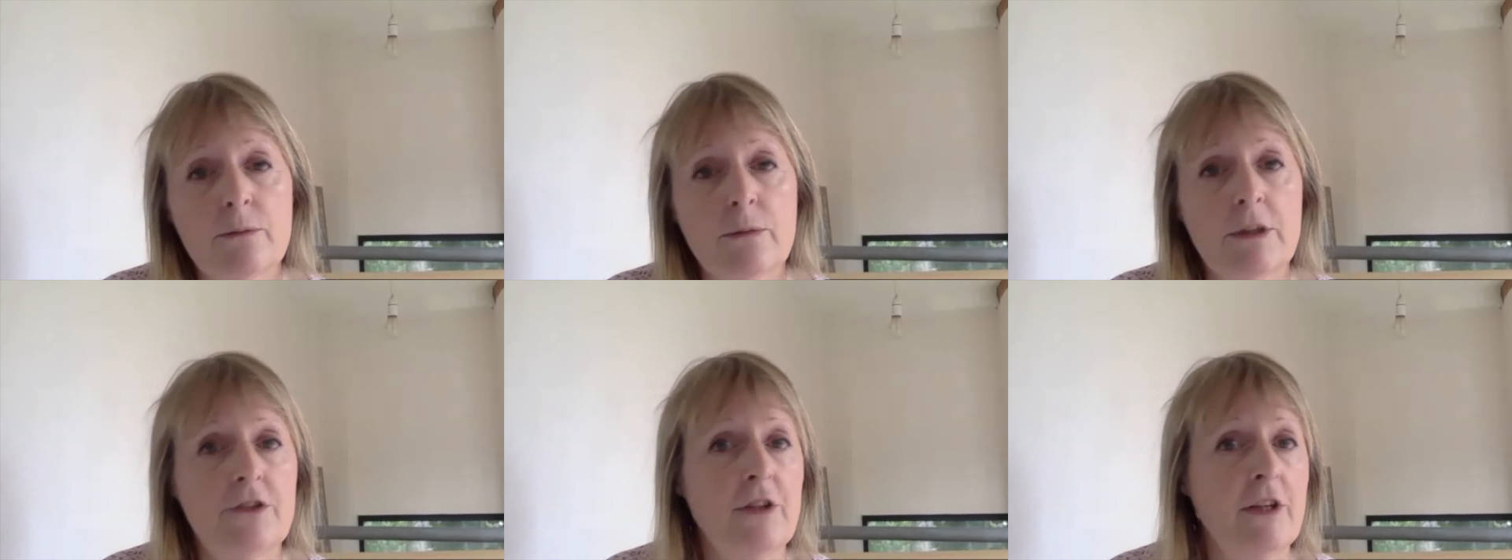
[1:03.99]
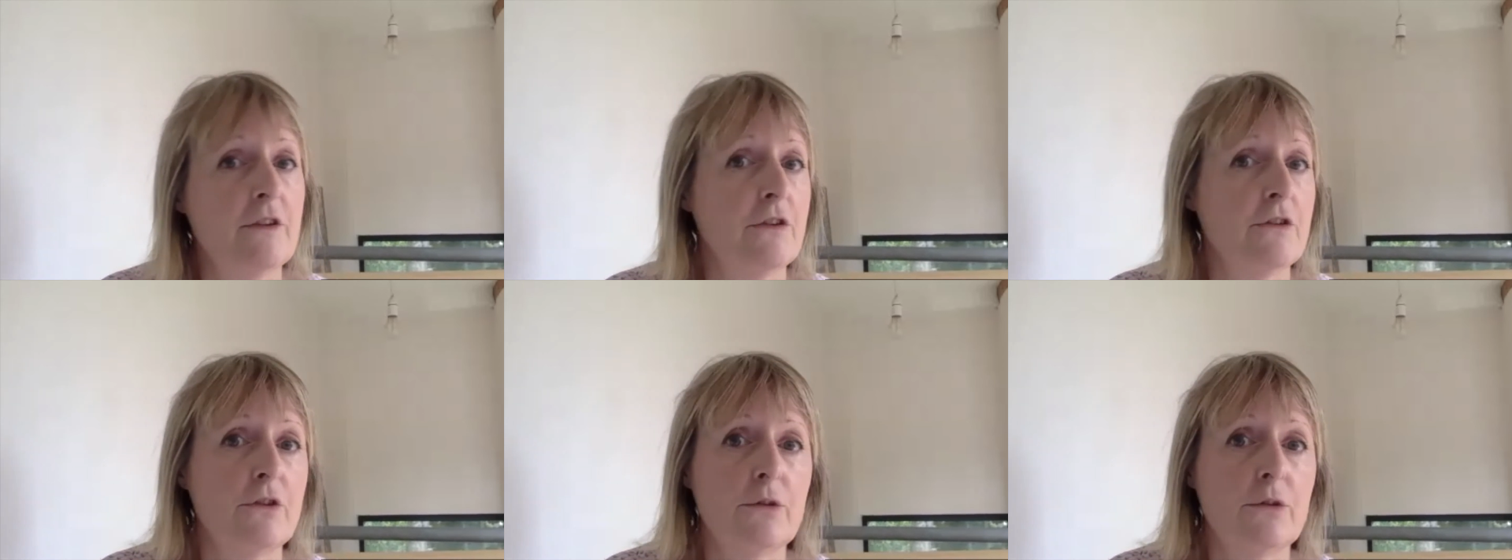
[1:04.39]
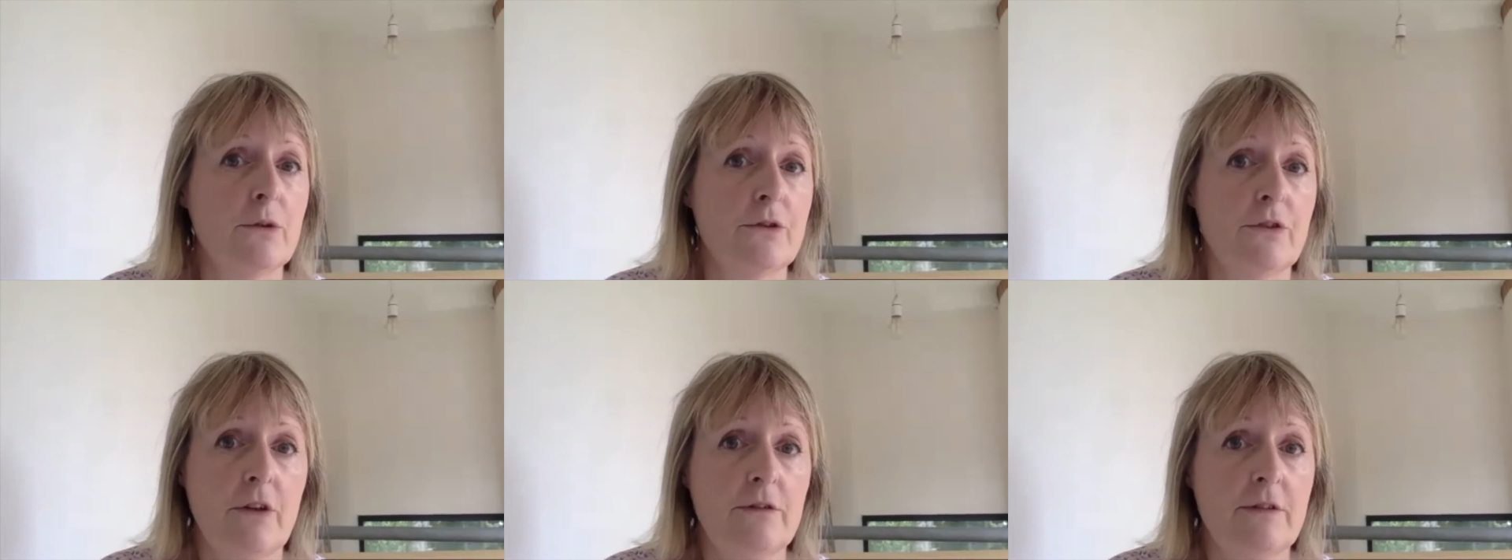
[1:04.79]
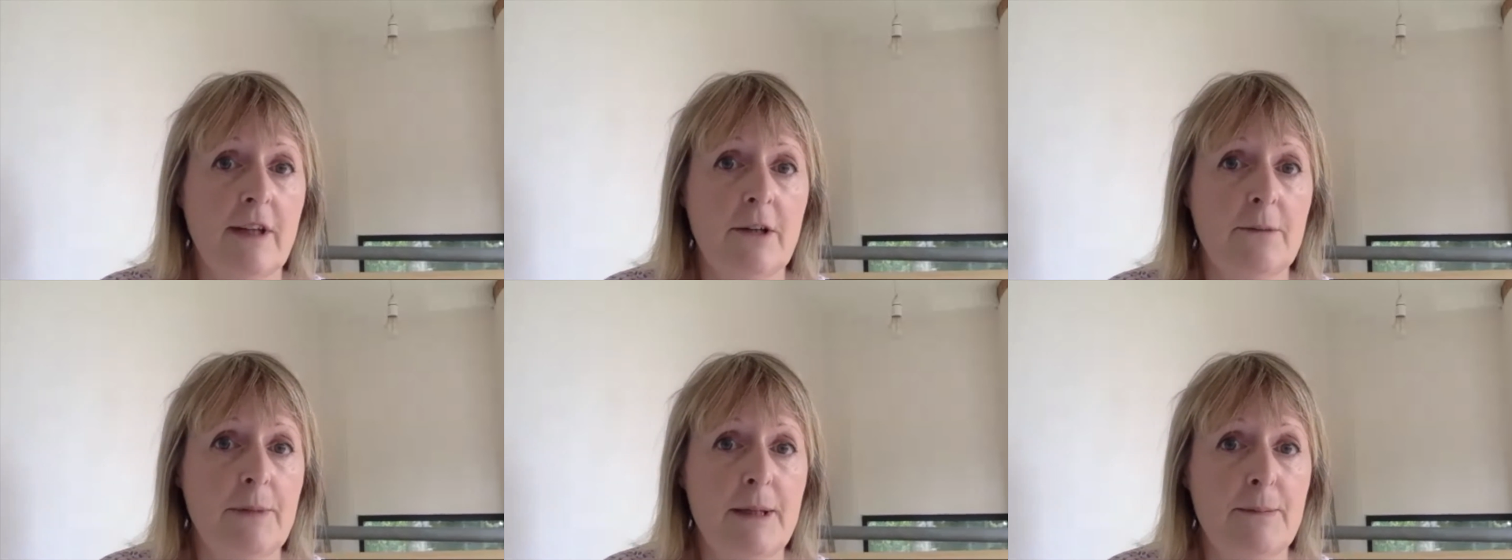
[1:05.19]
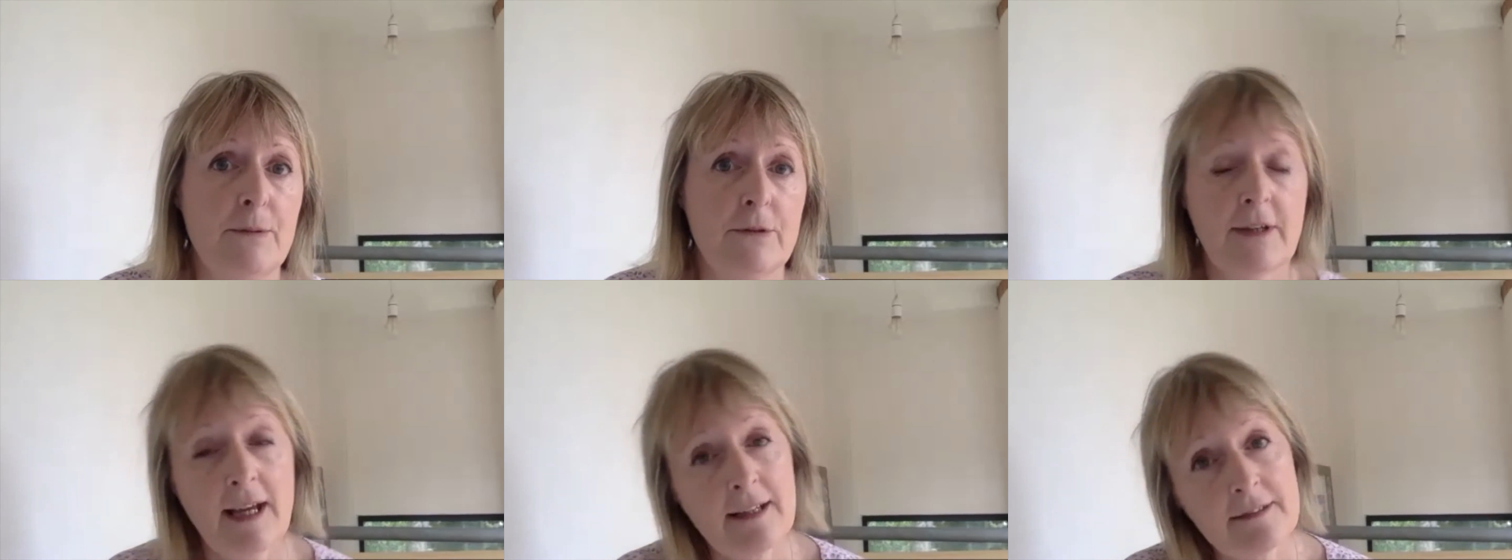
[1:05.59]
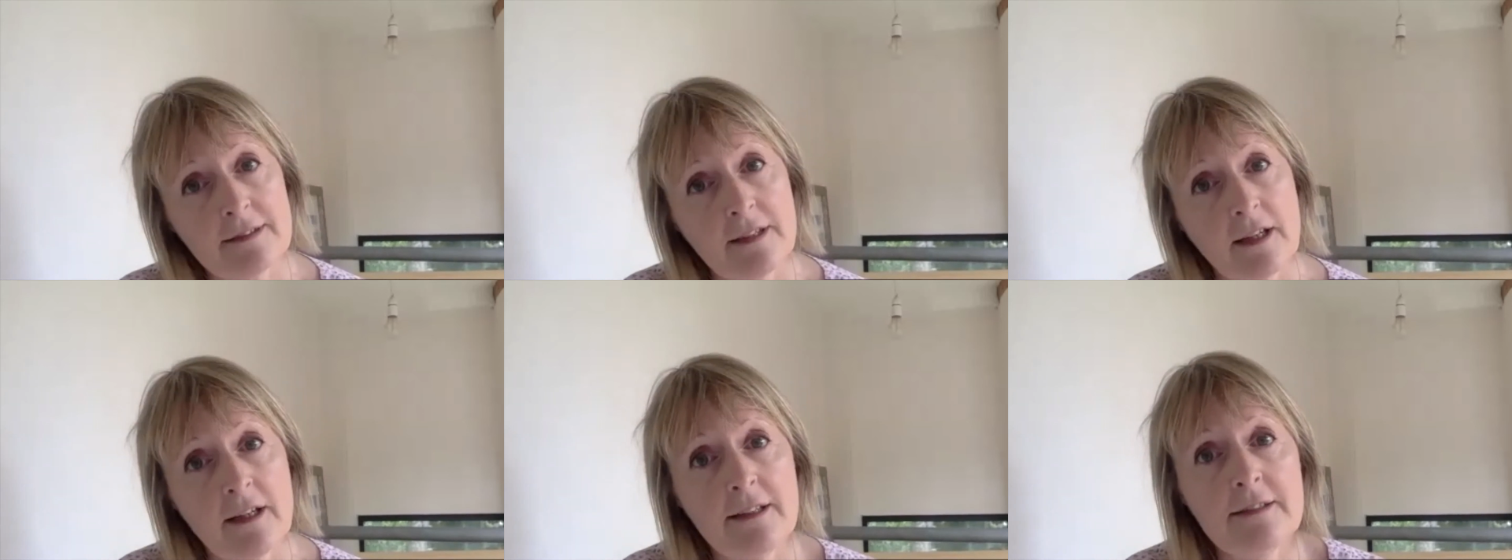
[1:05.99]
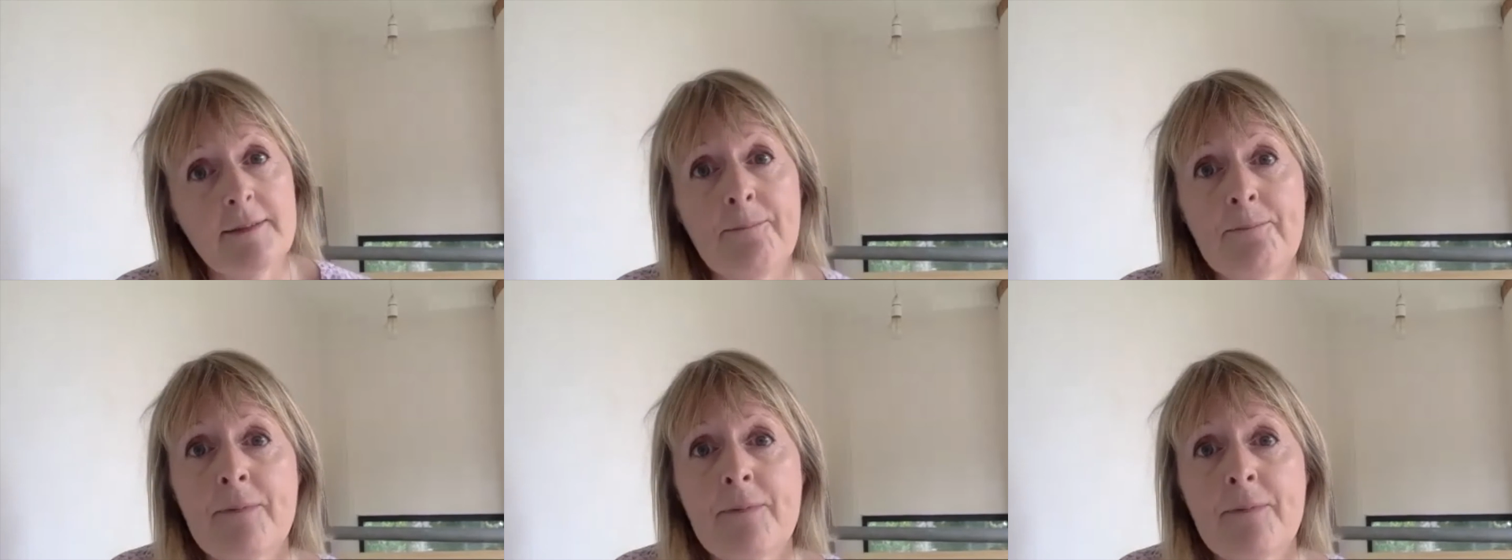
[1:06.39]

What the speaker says: which either do or don't help people to exercise.